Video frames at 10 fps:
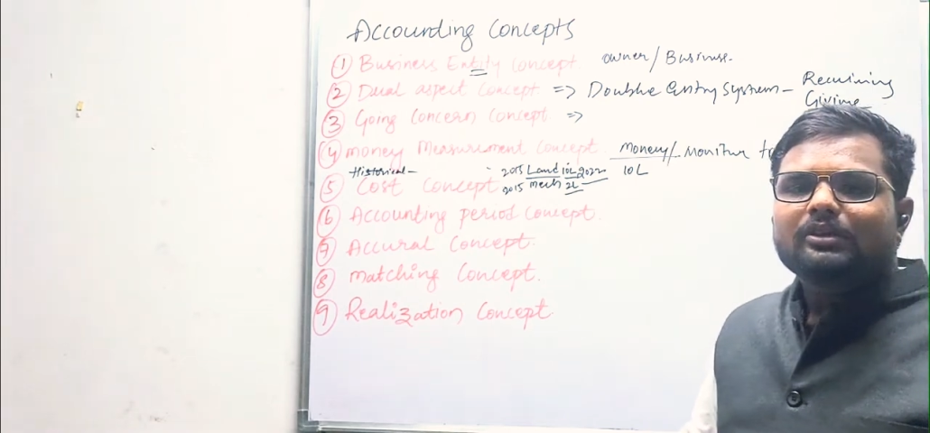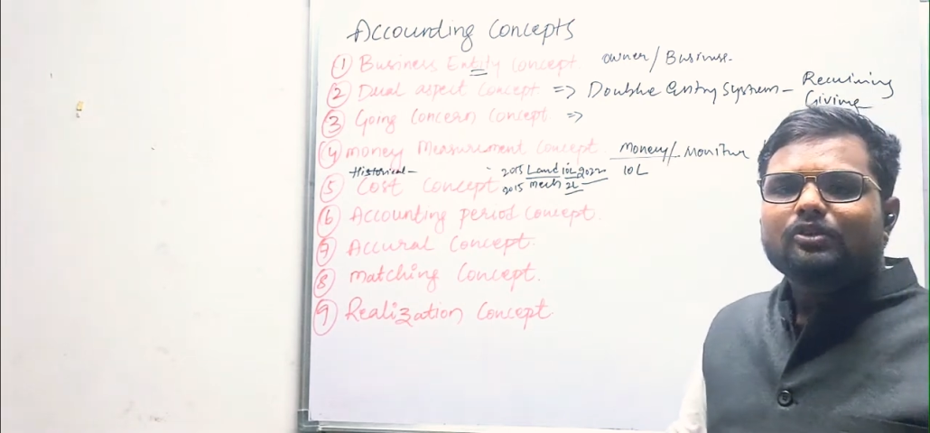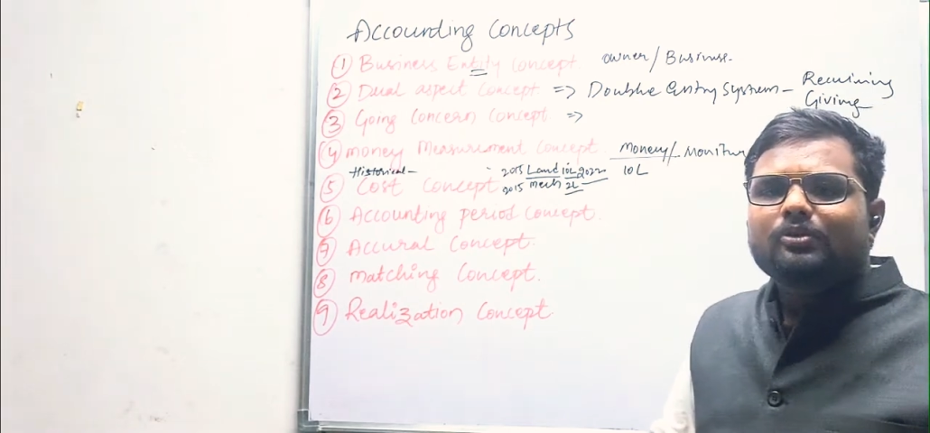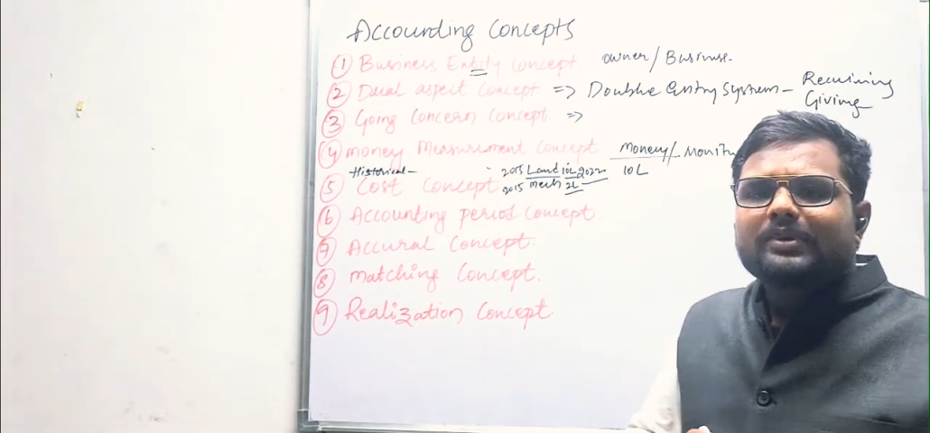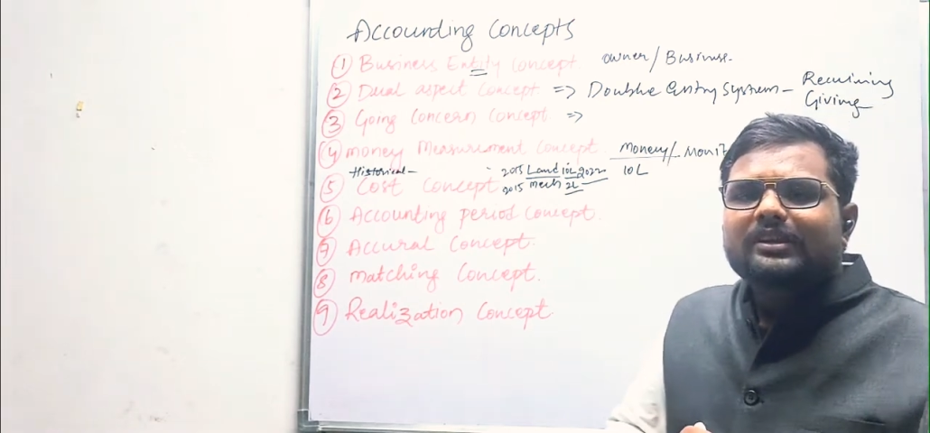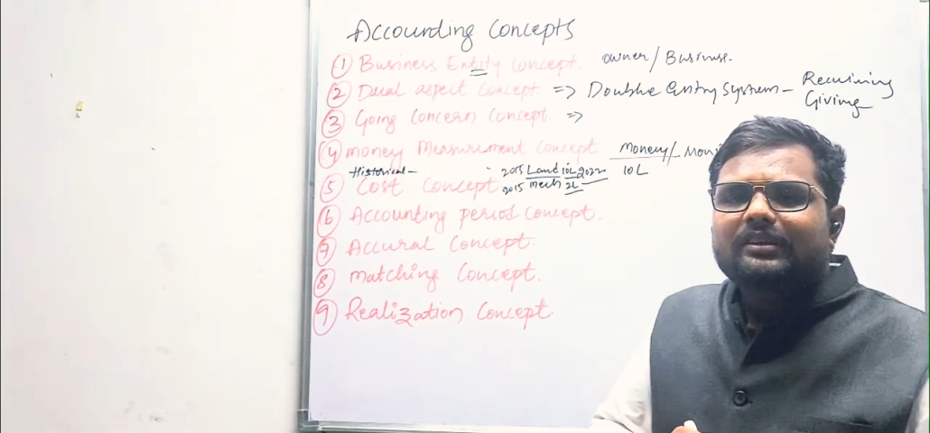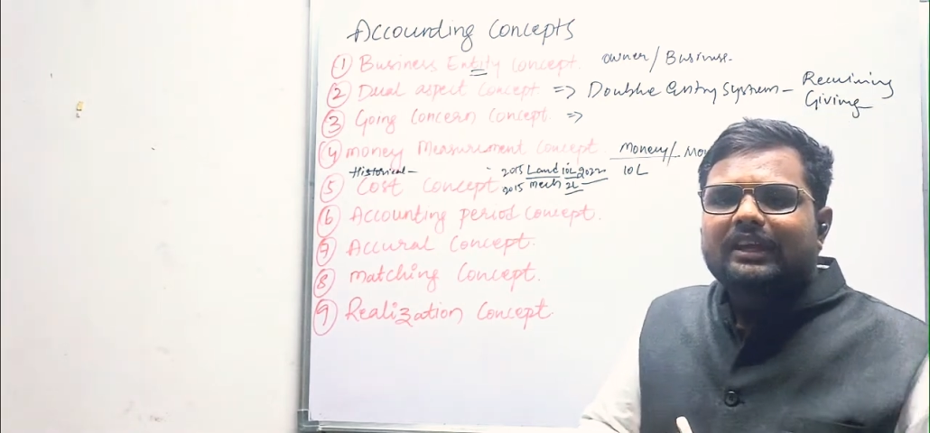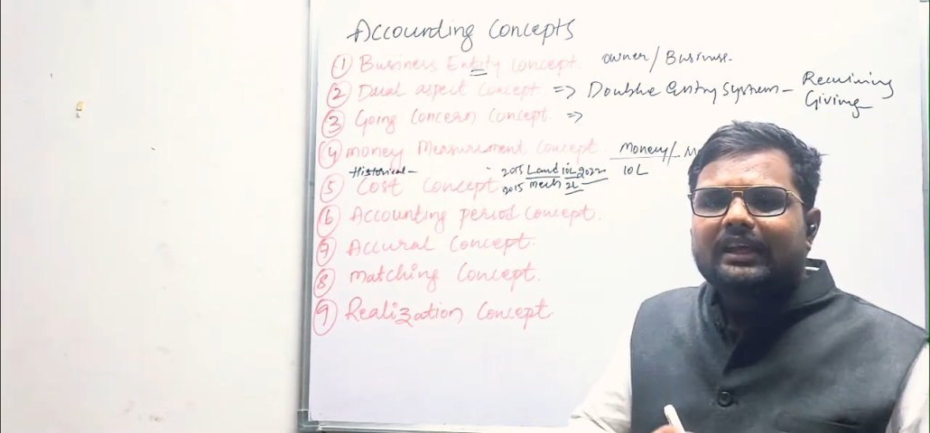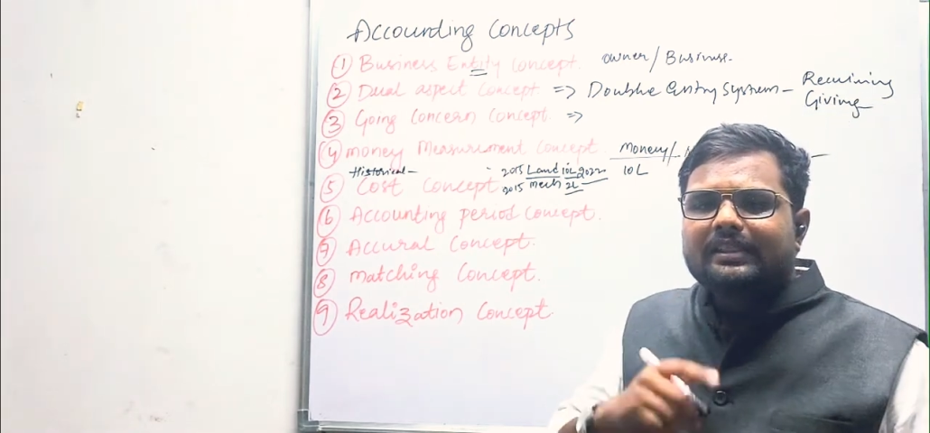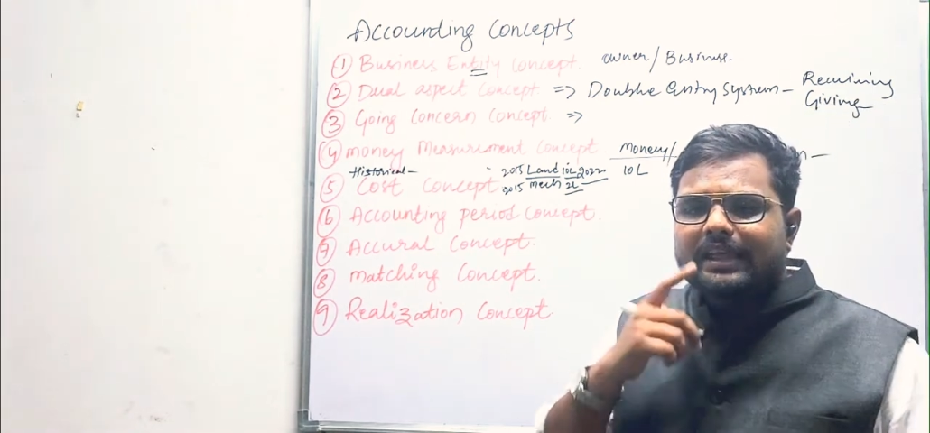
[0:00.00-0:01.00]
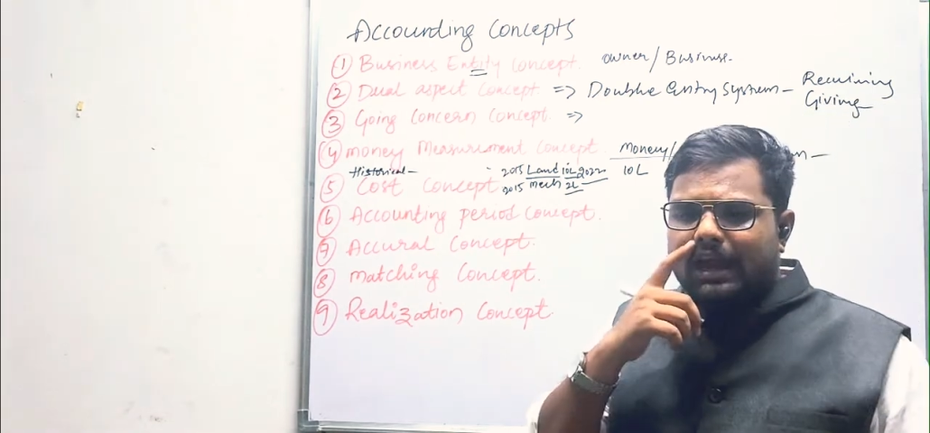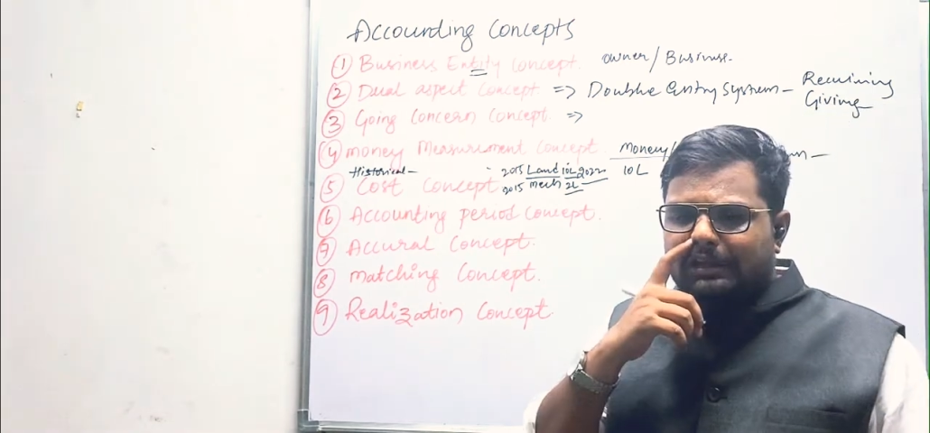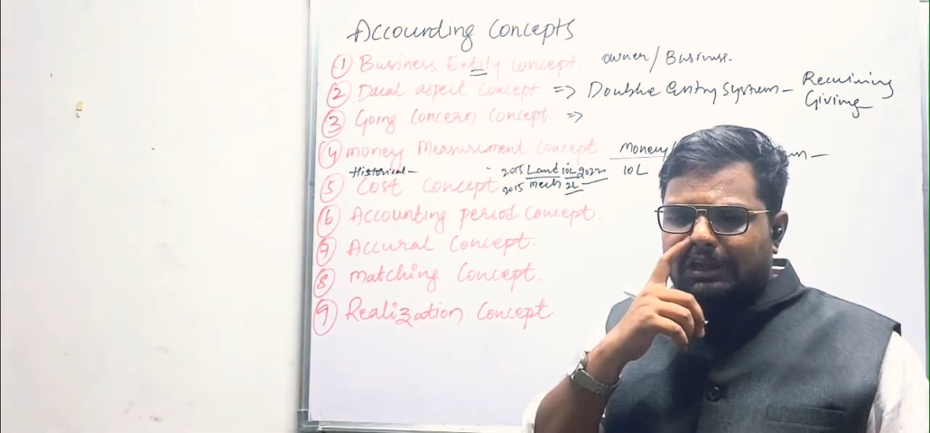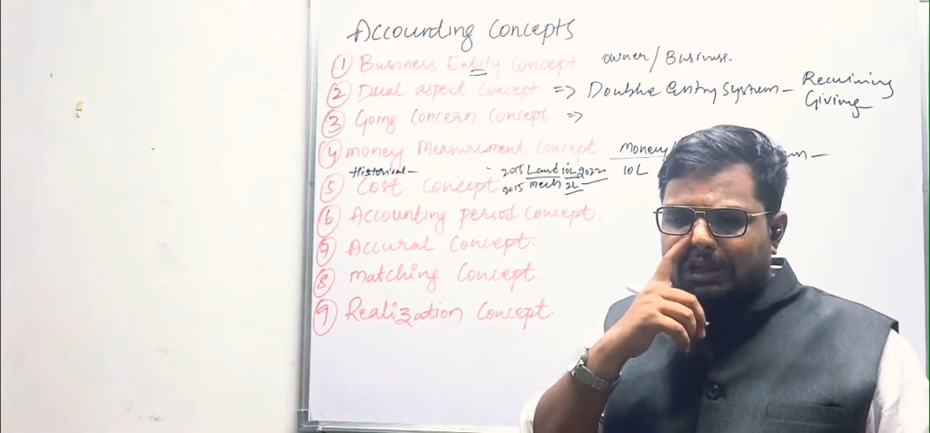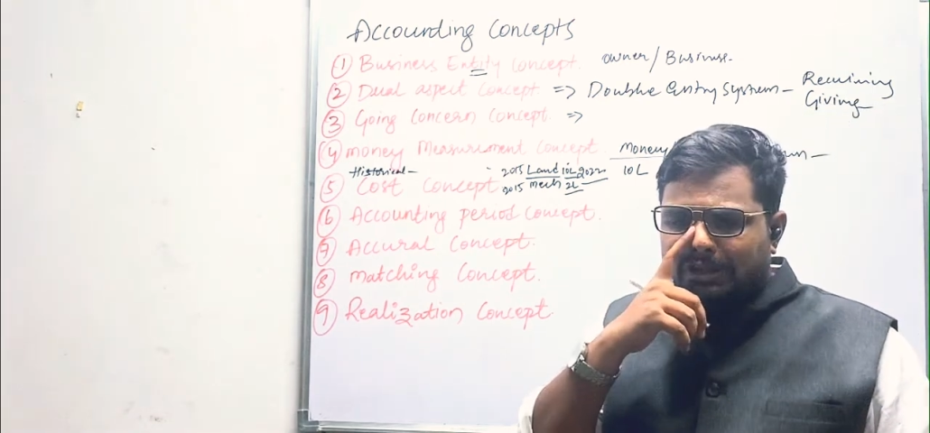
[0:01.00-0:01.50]
You may tell
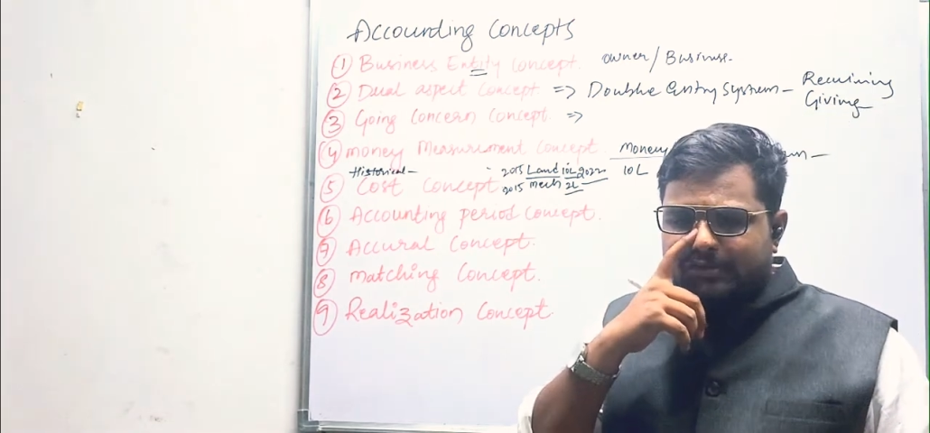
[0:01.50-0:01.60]
that,